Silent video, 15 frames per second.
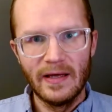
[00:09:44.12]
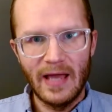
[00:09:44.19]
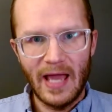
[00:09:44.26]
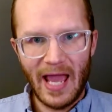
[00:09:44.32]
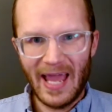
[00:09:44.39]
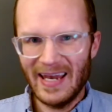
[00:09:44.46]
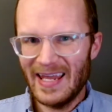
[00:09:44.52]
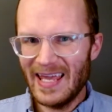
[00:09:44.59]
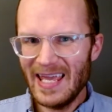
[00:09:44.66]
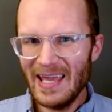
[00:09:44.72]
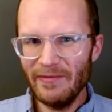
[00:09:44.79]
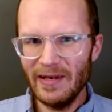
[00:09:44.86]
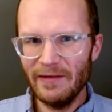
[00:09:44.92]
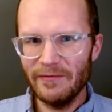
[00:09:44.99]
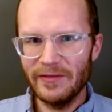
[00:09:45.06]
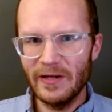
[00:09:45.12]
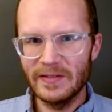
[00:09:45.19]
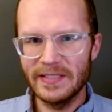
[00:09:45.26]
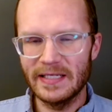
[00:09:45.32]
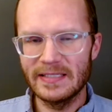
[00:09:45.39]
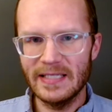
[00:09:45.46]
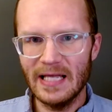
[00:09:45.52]
And even if they're
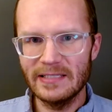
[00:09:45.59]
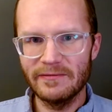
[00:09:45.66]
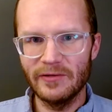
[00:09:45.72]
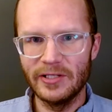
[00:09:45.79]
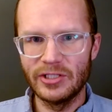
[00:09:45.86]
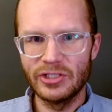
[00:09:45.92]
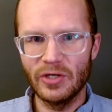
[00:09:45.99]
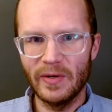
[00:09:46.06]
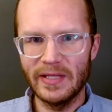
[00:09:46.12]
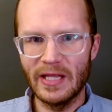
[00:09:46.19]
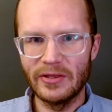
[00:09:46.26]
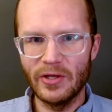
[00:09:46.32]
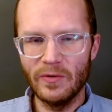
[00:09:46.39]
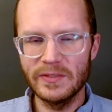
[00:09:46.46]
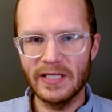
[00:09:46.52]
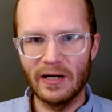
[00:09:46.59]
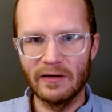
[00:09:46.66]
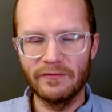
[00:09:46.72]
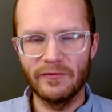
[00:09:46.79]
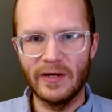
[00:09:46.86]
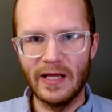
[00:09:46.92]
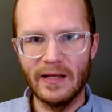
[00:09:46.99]
successful in showing that those aren't
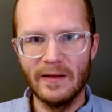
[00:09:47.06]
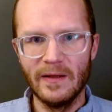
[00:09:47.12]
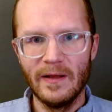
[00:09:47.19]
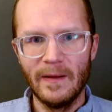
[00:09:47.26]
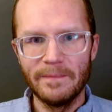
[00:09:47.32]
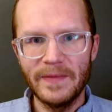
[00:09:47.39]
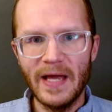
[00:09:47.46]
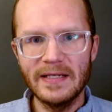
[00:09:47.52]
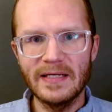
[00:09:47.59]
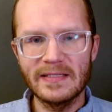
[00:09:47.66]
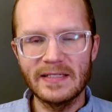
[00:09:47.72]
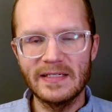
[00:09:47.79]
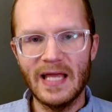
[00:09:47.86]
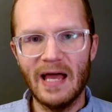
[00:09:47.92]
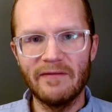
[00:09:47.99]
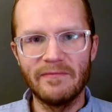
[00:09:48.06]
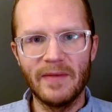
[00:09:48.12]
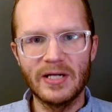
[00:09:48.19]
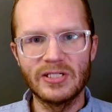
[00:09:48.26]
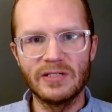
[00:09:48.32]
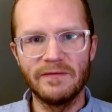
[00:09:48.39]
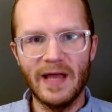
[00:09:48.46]
free, that doesn't have
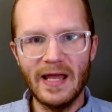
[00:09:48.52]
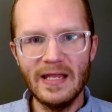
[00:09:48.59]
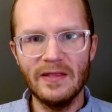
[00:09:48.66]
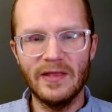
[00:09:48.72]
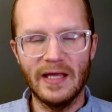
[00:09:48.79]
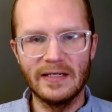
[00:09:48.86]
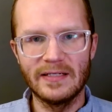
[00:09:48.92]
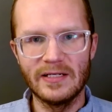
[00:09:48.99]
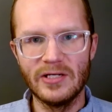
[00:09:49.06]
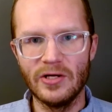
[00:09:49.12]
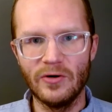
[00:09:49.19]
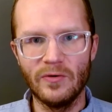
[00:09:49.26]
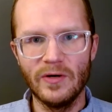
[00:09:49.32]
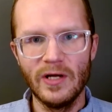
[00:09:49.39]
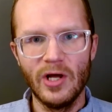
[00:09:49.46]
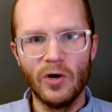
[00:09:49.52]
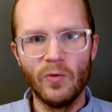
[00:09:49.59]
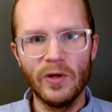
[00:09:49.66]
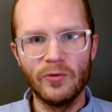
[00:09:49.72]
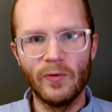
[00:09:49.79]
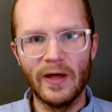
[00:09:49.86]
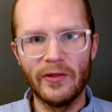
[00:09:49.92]
much of anything to do
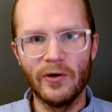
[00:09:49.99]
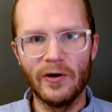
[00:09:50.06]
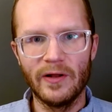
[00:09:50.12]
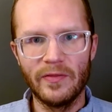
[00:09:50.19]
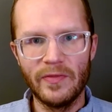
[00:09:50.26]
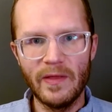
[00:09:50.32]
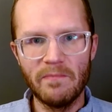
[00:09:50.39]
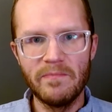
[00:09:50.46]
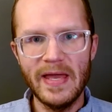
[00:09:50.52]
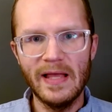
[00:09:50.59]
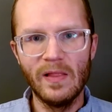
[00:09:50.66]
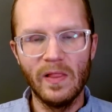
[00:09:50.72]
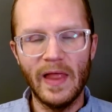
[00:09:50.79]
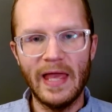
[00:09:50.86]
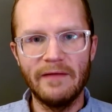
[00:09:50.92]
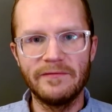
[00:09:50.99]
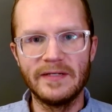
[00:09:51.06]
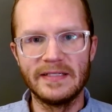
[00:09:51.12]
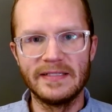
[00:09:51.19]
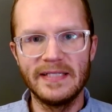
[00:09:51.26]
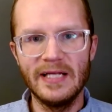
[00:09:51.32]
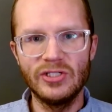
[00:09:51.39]
with whether the big life
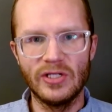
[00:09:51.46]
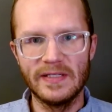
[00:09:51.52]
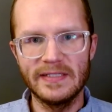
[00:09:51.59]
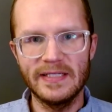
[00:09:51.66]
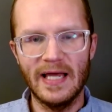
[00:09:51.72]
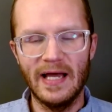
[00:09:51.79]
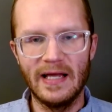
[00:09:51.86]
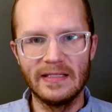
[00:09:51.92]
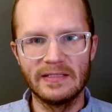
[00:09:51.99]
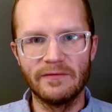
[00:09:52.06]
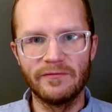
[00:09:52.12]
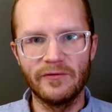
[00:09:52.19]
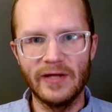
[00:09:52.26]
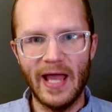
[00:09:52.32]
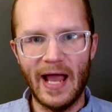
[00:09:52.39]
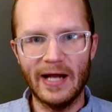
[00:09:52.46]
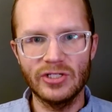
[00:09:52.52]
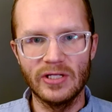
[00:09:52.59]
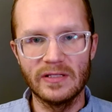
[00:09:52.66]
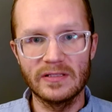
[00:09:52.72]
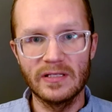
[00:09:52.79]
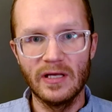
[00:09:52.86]
decisions kinds of free
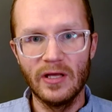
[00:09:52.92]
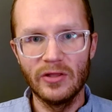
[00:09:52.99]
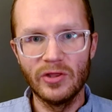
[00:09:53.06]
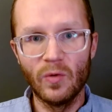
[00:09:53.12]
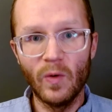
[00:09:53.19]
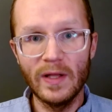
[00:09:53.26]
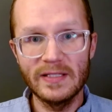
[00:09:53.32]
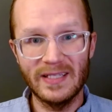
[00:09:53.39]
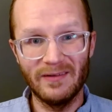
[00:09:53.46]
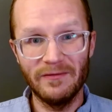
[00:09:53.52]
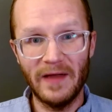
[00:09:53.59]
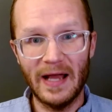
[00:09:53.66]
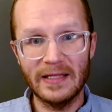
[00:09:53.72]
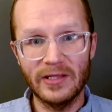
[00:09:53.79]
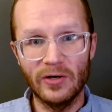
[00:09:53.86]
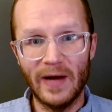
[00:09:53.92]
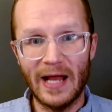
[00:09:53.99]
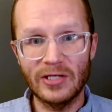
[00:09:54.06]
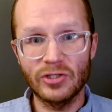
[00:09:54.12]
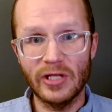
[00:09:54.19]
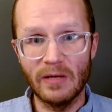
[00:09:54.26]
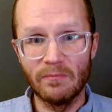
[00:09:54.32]
actions, the ones in fact that are
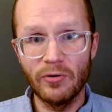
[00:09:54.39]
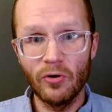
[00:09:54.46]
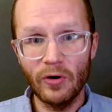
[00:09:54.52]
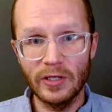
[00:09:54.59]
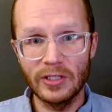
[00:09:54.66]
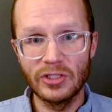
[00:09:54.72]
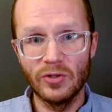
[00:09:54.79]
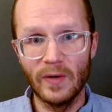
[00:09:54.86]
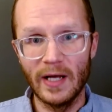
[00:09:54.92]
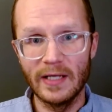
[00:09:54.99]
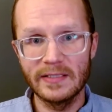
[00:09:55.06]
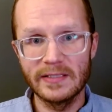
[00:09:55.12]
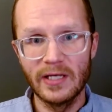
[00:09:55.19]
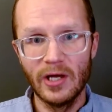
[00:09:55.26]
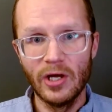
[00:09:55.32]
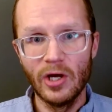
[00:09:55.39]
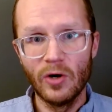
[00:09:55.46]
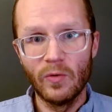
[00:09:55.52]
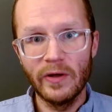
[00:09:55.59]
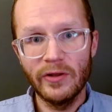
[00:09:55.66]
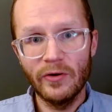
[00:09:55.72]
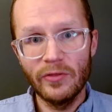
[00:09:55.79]
actually important to us,
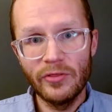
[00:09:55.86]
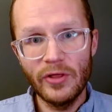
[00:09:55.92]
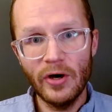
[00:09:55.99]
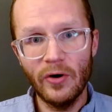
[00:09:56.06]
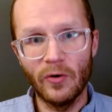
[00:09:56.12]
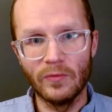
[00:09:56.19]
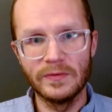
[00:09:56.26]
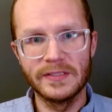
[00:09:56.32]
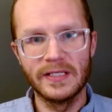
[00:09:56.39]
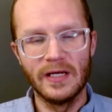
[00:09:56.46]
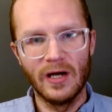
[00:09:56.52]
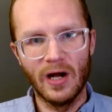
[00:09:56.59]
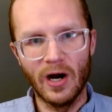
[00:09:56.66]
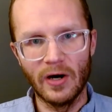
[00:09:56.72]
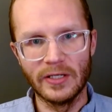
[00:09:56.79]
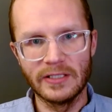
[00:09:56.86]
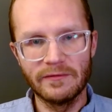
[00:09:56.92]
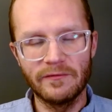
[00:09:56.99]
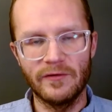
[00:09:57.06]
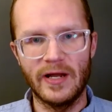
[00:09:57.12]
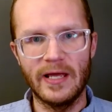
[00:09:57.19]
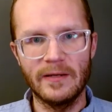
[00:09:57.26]
whether those aren't
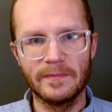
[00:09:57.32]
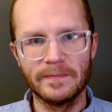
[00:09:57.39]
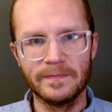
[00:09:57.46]
free.